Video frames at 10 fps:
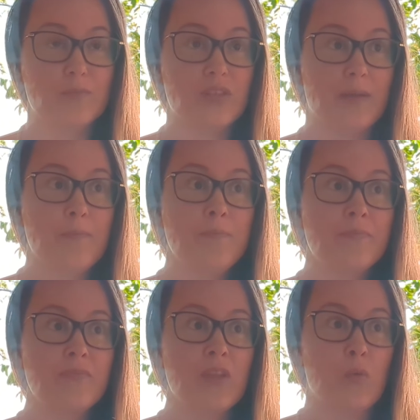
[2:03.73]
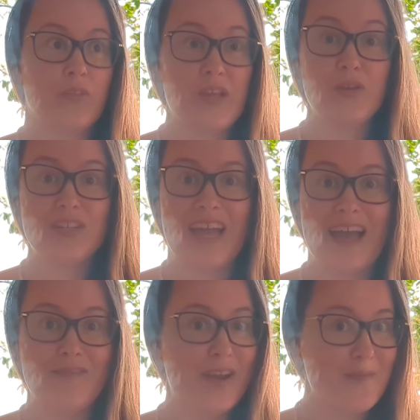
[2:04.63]
them. So they could
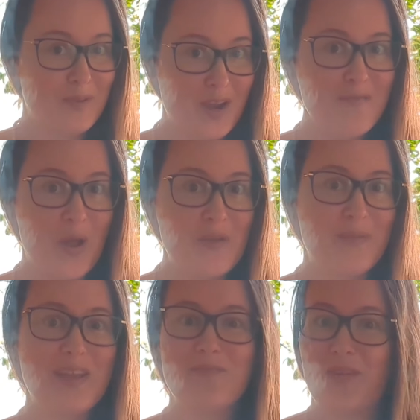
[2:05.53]
have, and I'm kind of hoping